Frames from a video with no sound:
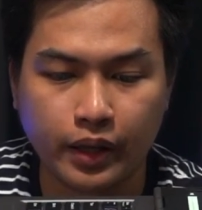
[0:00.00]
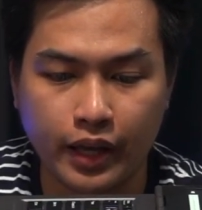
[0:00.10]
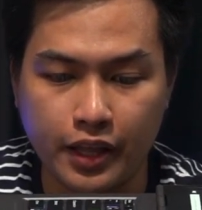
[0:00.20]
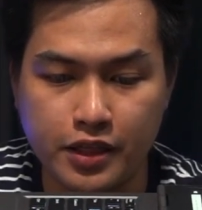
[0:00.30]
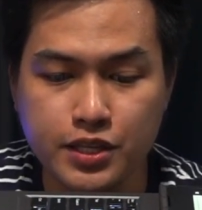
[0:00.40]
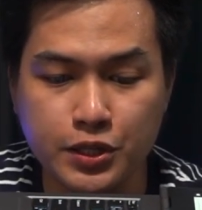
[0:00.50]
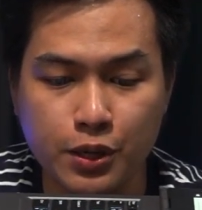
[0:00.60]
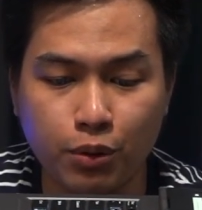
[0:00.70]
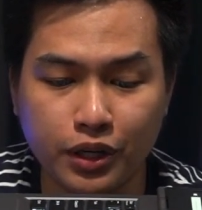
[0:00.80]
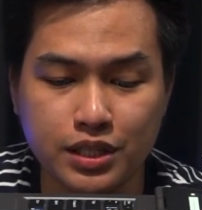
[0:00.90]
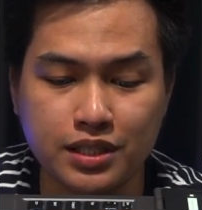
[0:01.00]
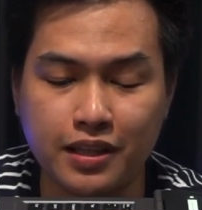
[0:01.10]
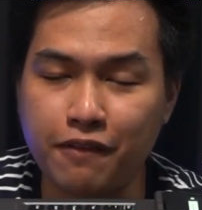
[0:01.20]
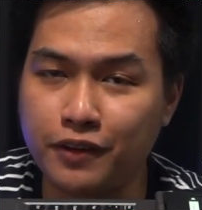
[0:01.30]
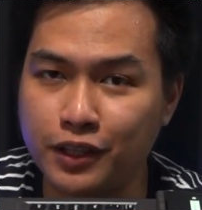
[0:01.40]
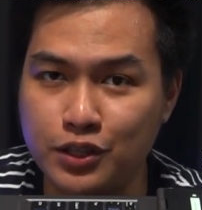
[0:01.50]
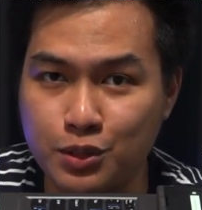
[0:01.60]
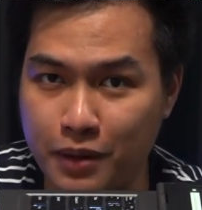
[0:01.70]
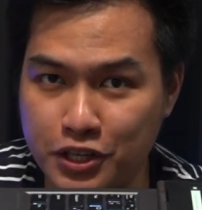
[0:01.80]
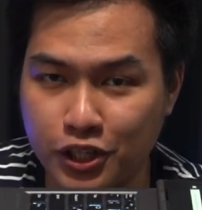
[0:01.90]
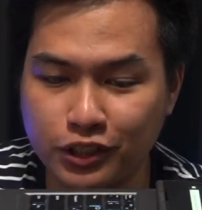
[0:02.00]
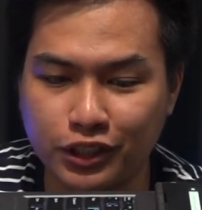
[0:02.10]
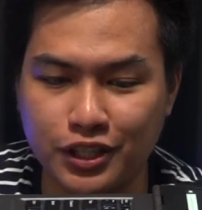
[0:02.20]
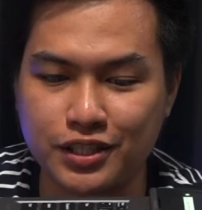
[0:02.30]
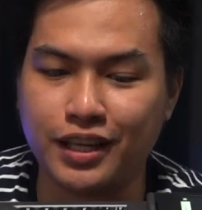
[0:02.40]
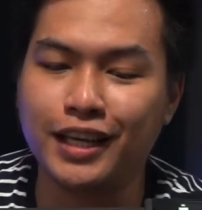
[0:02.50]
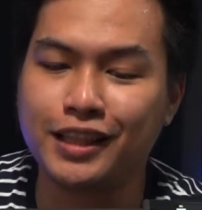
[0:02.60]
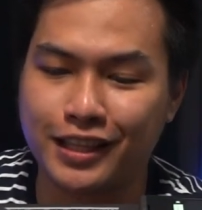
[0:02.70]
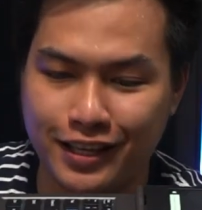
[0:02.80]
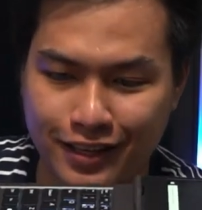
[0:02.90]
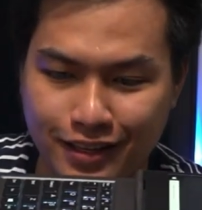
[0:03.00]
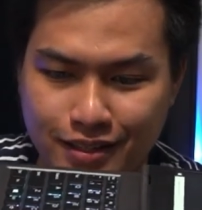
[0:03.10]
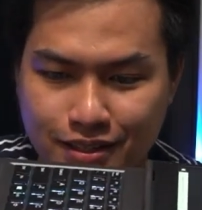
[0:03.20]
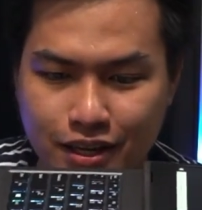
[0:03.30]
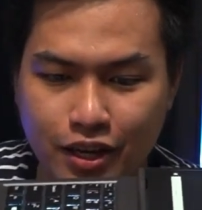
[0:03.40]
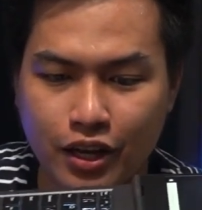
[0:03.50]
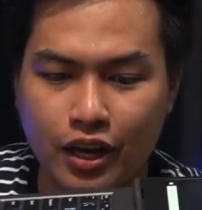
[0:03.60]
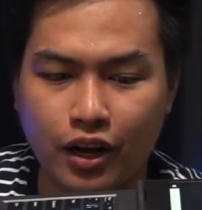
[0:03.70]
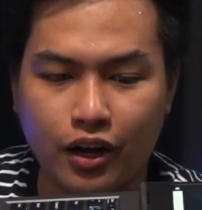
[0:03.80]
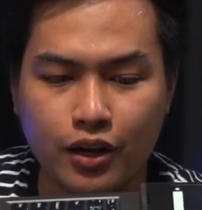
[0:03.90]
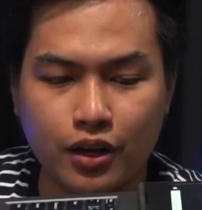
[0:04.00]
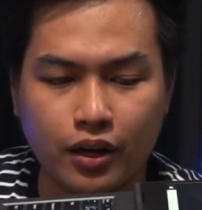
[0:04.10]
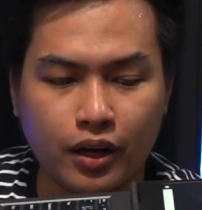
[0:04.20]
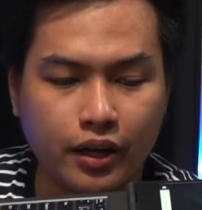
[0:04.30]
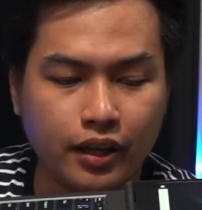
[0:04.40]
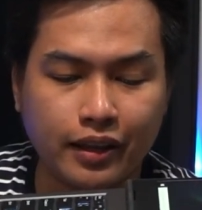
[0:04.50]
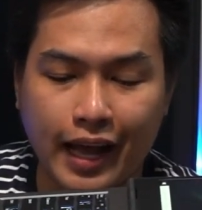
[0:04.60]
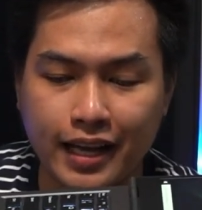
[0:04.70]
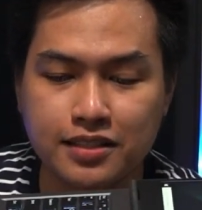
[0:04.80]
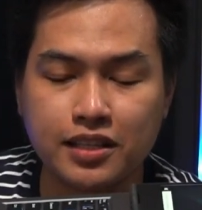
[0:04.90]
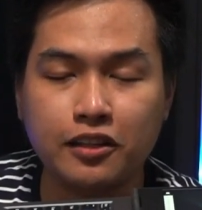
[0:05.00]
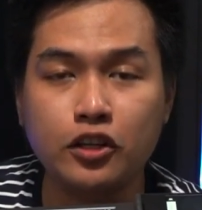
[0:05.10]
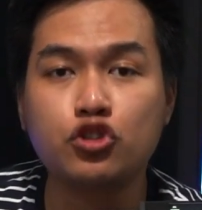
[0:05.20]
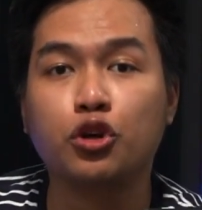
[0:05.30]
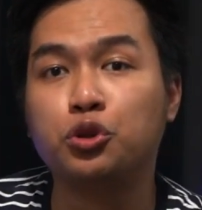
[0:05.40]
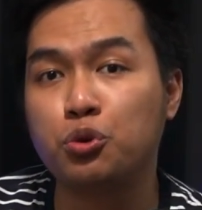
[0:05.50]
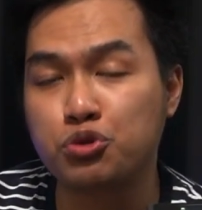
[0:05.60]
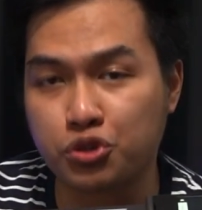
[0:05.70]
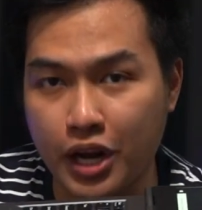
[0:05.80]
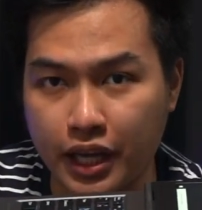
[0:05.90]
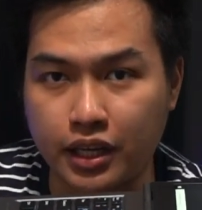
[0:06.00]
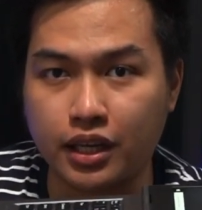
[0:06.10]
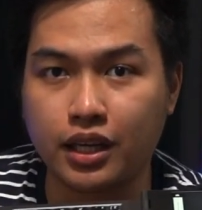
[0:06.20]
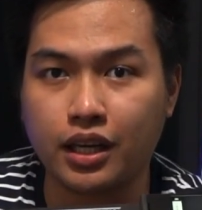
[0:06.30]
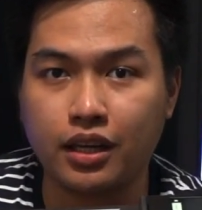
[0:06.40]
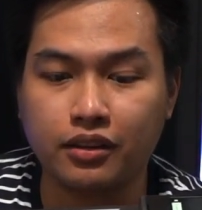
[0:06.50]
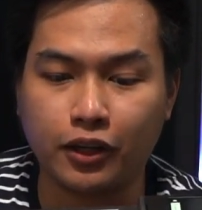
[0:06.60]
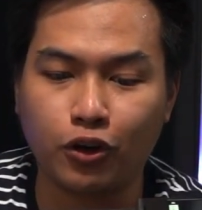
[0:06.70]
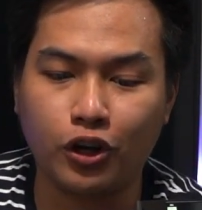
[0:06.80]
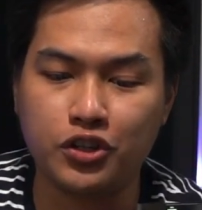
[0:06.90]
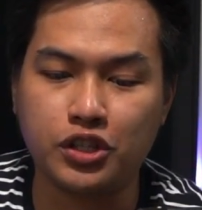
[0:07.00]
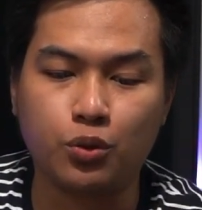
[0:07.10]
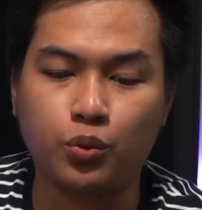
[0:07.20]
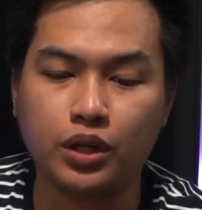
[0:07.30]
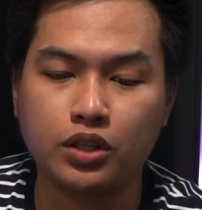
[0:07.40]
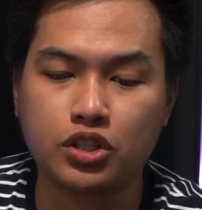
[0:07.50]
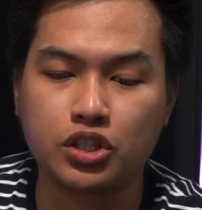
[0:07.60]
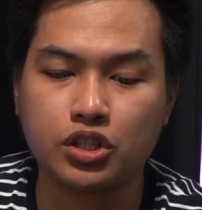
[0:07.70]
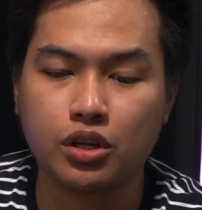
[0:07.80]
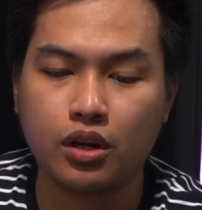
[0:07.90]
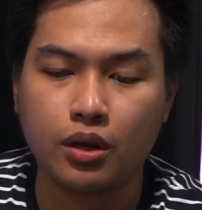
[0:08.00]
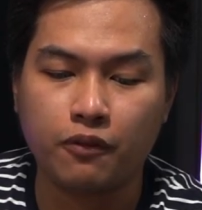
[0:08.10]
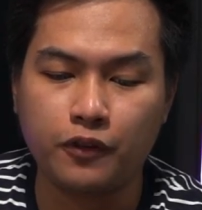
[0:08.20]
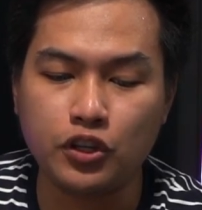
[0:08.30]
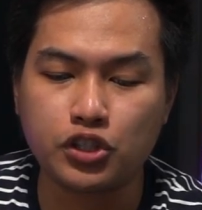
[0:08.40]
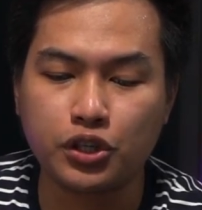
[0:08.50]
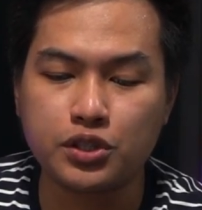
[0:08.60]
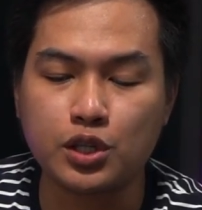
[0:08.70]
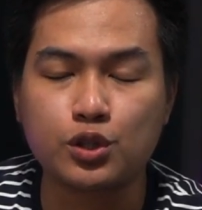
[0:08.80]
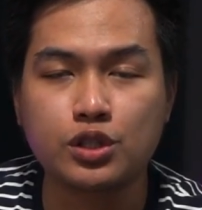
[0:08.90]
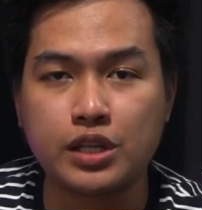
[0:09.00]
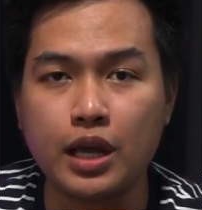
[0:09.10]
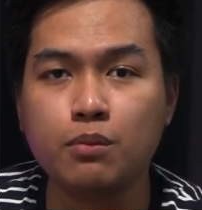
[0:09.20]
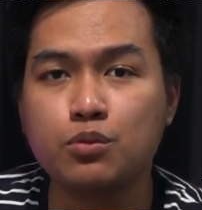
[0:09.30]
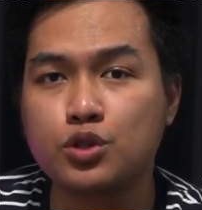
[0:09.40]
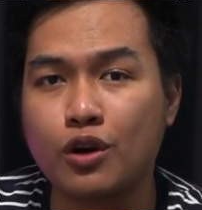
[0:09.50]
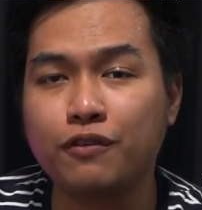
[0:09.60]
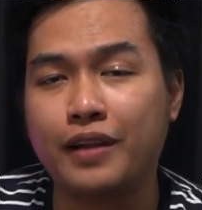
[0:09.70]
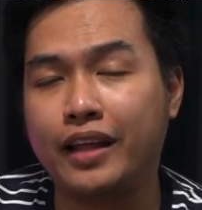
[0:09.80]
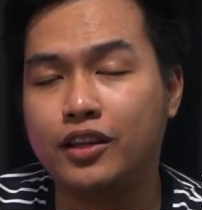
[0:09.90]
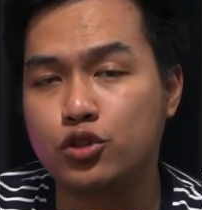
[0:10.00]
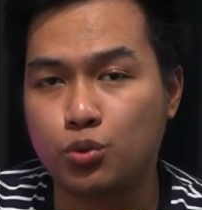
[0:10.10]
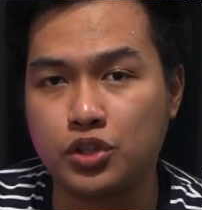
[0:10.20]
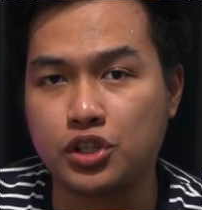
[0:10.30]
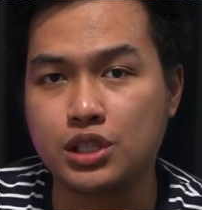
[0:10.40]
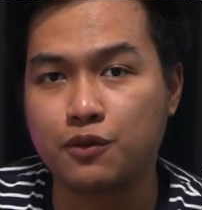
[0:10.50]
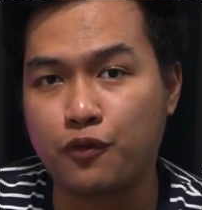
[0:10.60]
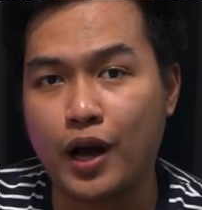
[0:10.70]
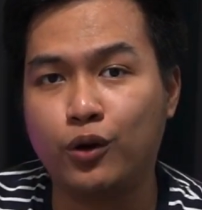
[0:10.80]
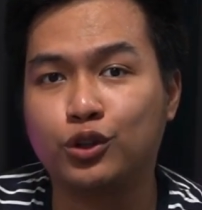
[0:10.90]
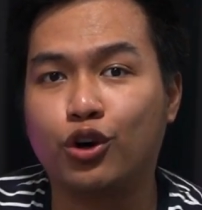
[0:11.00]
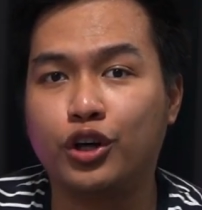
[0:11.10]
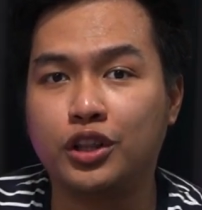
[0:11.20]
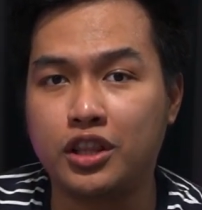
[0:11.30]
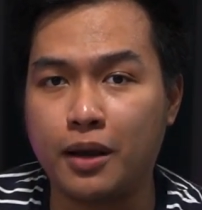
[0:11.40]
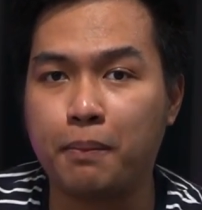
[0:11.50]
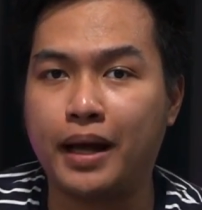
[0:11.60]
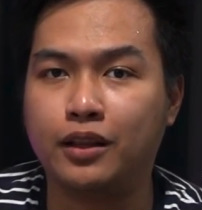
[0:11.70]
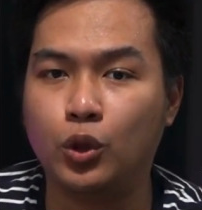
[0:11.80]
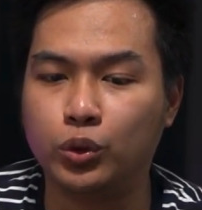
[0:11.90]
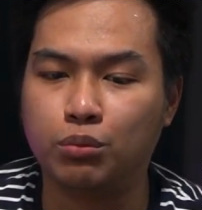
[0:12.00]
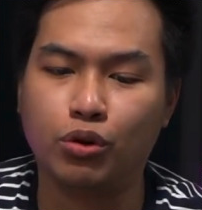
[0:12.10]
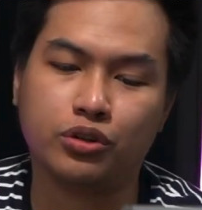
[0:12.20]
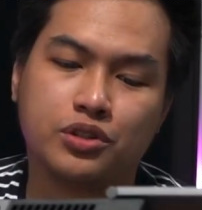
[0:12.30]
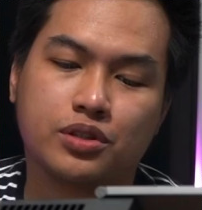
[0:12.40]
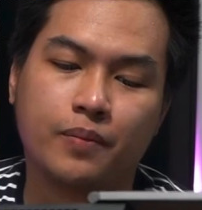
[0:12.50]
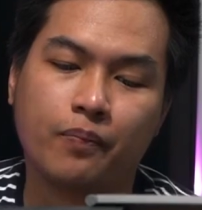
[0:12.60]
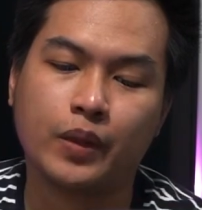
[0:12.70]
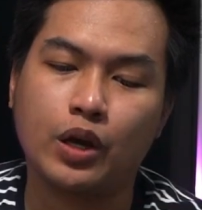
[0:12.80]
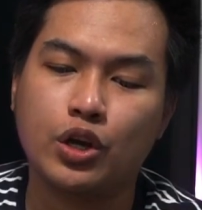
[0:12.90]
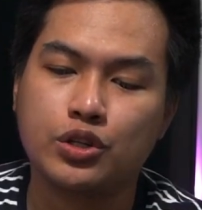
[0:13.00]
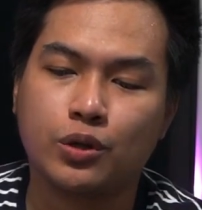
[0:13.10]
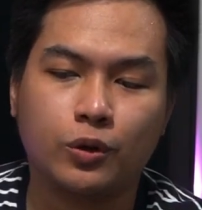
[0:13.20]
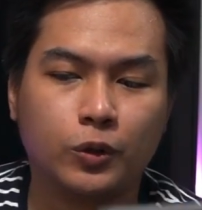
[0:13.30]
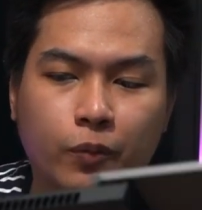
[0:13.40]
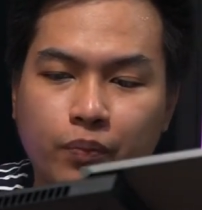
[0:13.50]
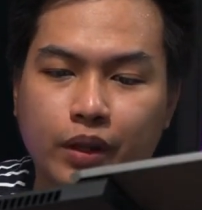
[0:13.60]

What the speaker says: And this keyboard is definitely special because it has the Legion True Strike technology, which features the same soft landing switches found on ThinkPad notebooks. So